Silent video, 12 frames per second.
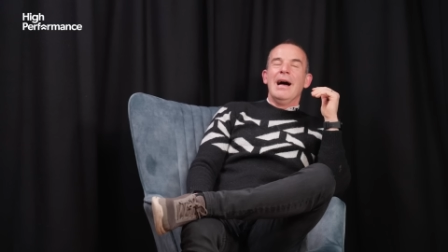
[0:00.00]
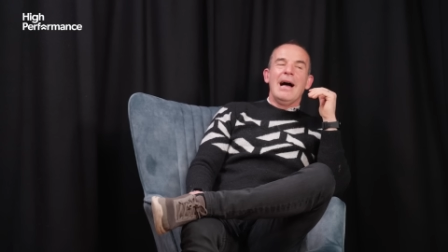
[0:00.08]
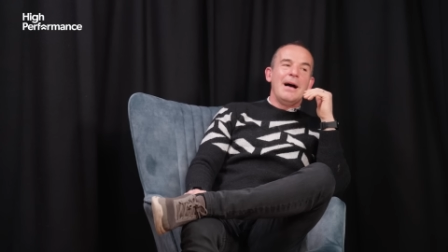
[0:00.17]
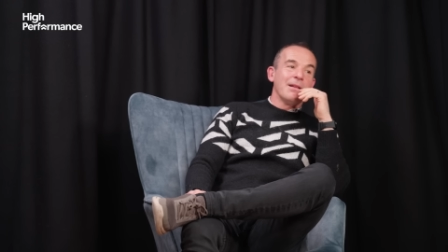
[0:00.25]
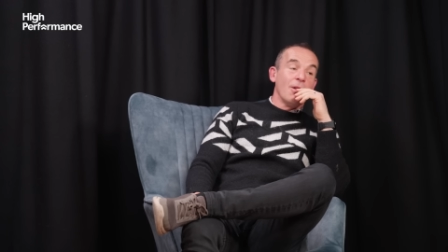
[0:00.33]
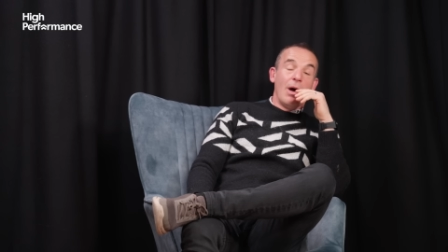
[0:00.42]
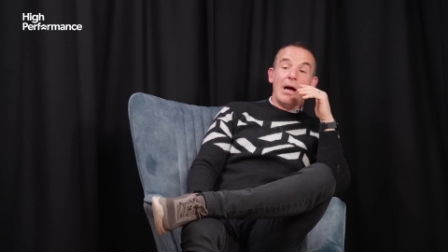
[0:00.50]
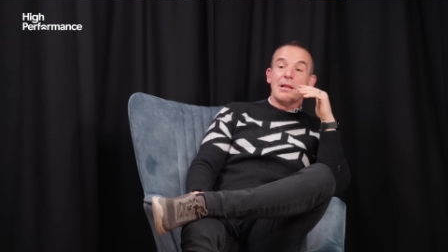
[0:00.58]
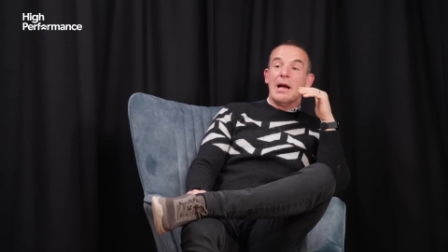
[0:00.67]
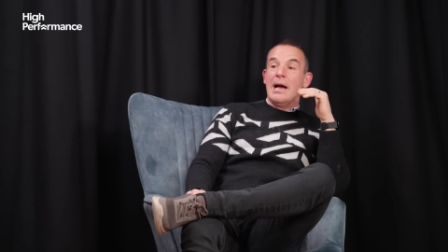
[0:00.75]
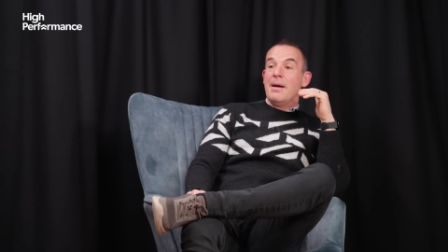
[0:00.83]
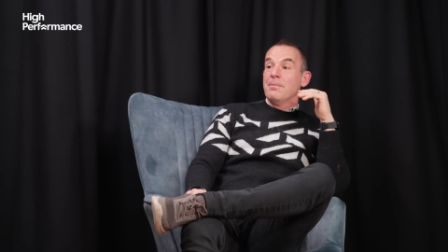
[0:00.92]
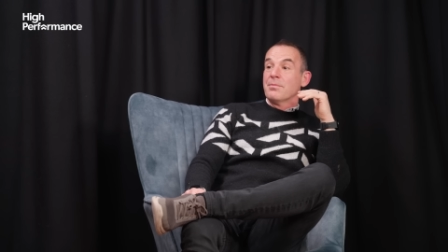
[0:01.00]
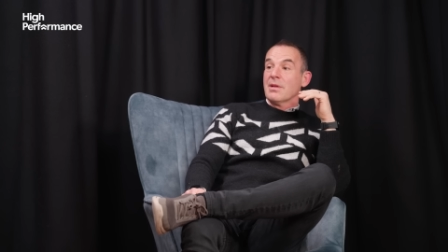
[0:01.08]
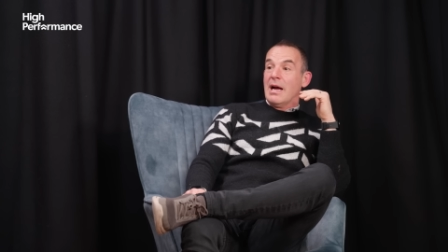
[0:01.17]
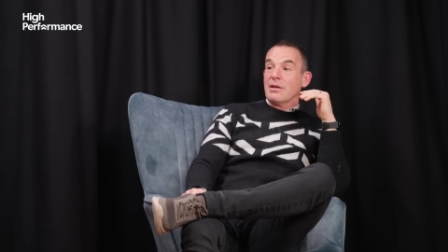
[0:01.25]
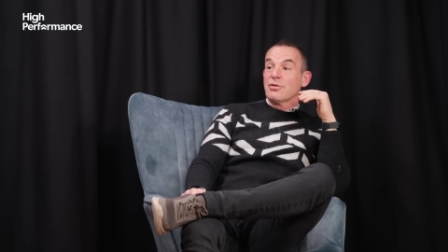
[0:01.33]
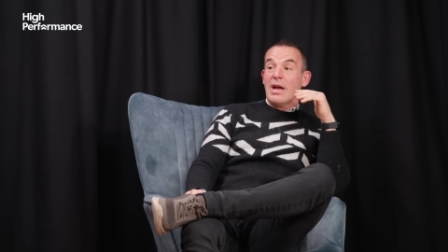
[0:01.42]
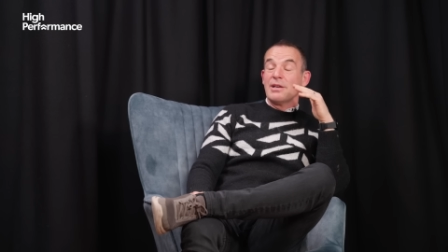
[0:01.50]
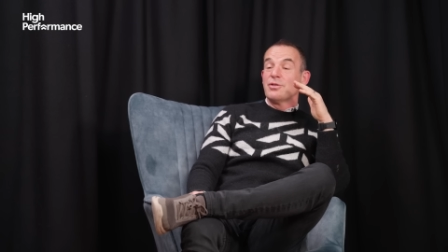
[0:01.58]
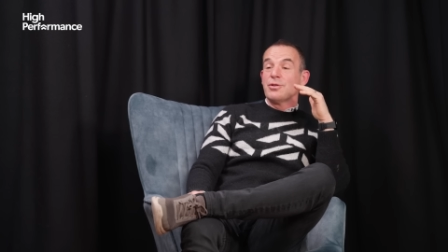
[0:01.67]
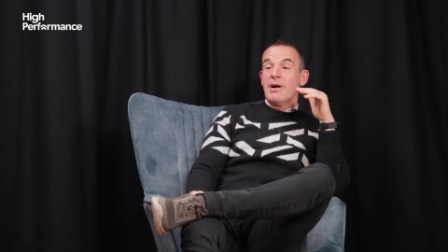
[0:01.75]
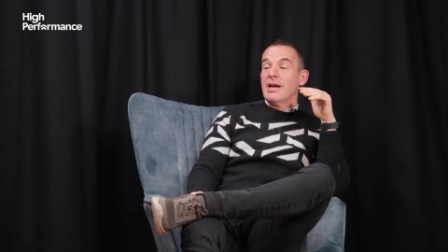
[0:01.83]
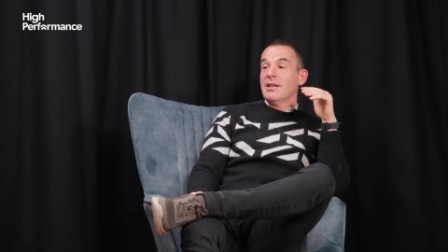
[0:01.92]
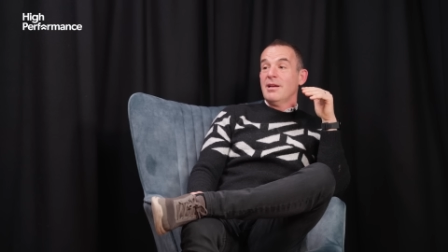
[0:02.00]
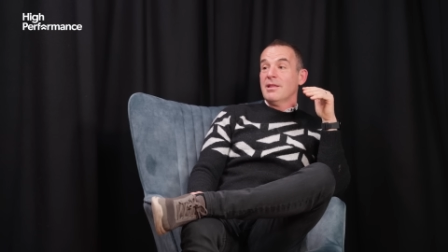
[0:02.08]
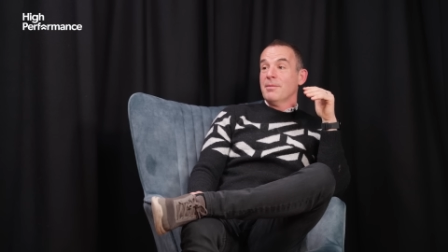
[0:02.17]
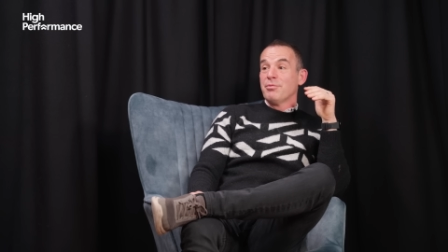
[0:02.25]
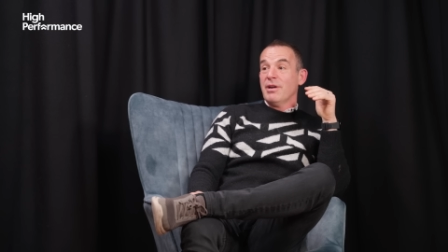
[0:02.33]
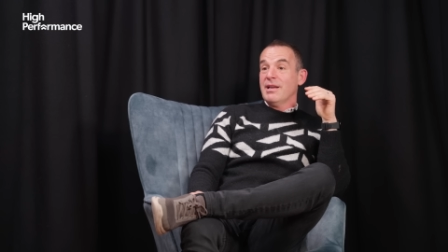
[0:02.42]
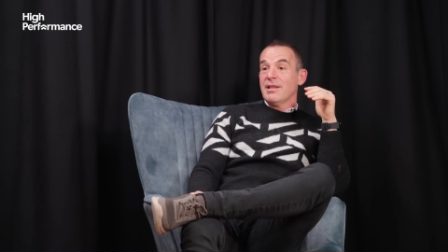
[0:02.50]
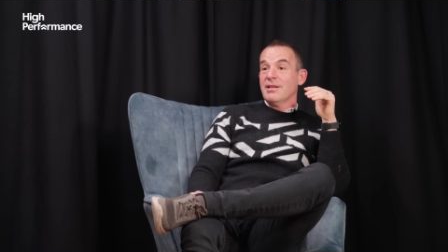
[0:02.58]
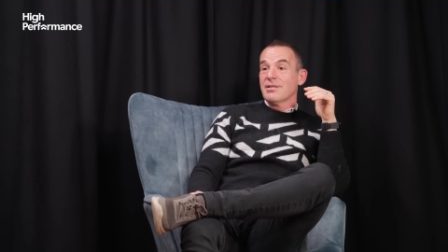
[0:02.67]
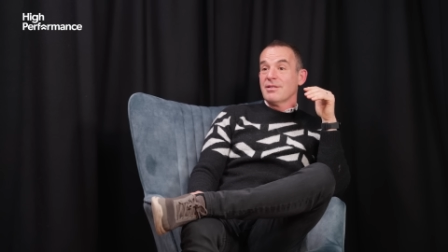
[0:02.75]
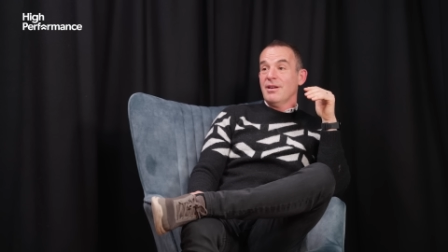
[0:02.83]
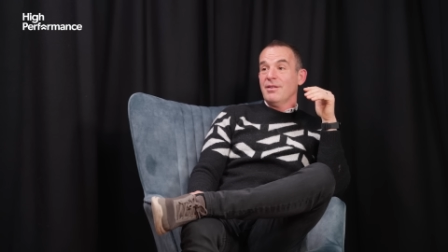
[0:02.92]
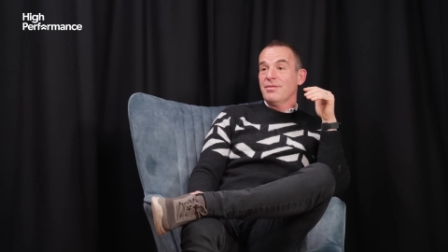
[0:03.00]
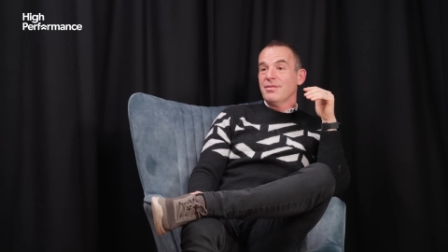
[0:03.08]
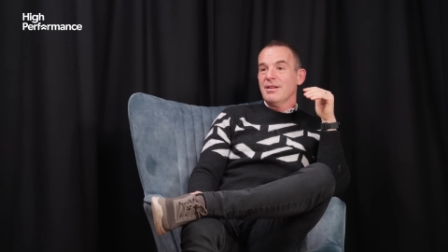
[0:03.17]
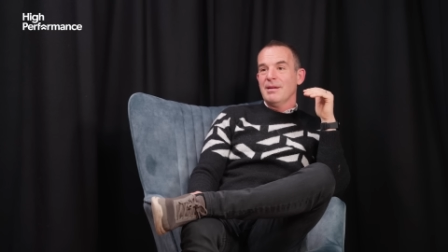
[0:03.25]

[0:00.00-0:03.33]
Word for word: Uh, look, I, um, I try and learn the breathing stuff.